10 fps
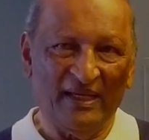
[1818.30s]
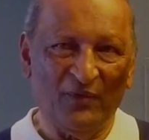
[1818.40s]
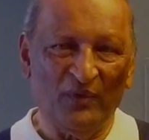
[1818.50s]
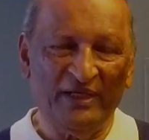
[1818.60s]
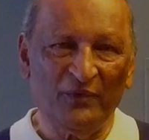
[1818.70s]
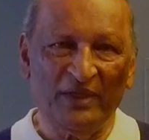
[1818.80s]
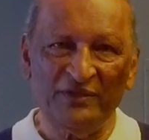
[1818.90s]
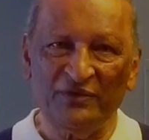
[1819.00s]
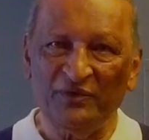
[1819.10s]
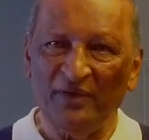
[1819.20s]
When it went
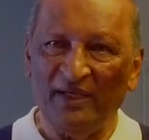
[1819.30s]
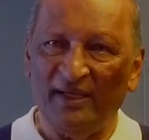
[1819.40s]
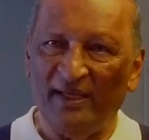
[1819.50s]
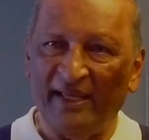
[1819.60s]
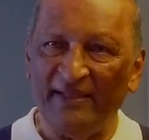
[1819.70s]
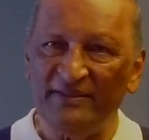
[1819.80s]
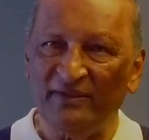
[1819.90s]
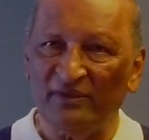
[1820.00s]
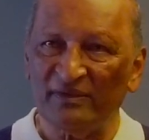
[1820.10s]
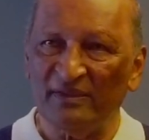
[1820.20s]
to
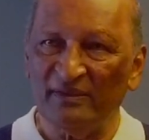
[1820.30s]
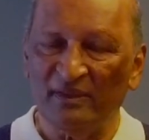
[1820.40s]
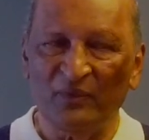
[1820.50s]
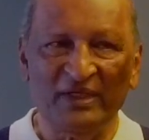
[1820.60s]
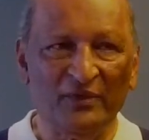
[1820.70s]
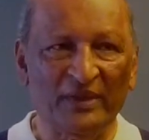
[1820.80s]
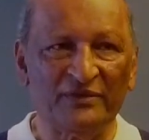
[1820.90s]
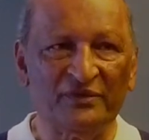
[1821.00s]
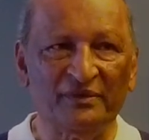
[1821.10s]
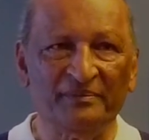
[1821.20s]
Antioch, when it went
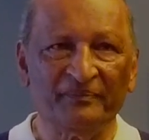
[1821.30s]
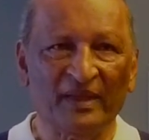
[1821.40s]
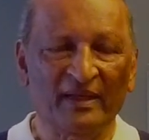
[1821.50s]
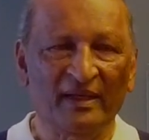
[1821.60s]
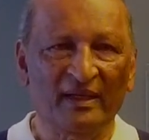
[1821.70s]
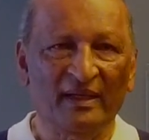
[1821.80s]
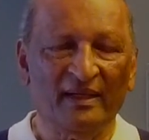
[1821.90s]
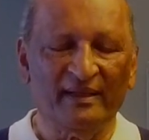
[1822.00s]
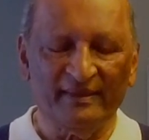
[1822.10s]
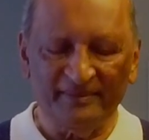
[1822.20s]
to
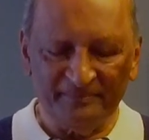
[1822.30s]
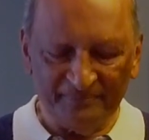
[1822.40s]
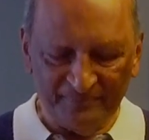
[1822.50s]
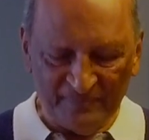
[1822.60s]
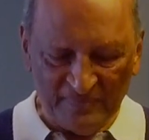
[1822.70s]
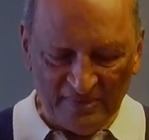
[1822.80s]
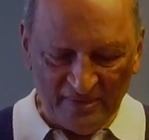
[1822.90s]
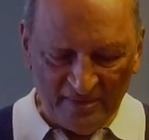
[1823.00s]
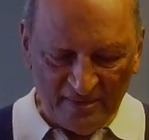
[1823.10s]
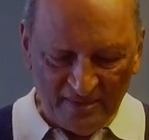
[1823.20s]
um,
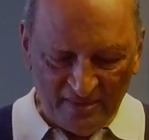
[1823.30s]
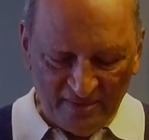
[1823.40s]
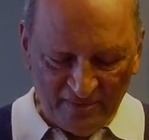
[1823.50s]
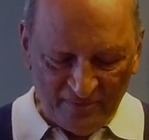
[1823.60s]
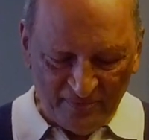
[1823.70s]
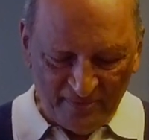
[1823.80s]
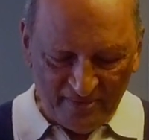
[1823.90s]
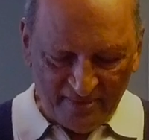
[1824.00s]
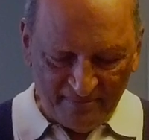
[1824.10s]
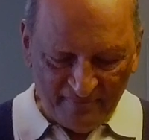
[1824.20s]

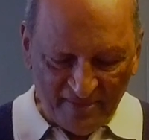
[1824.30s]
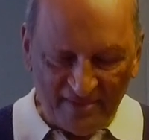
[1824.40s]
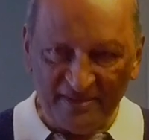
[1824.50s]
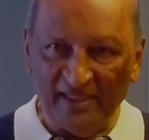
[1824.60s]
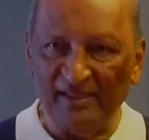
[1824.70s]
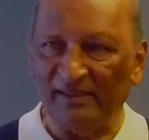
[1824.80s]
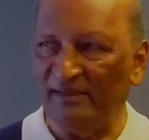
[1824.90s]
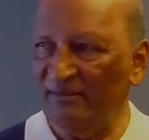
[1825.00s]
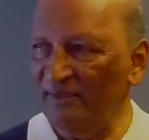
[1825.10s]
uh, Mars Hill,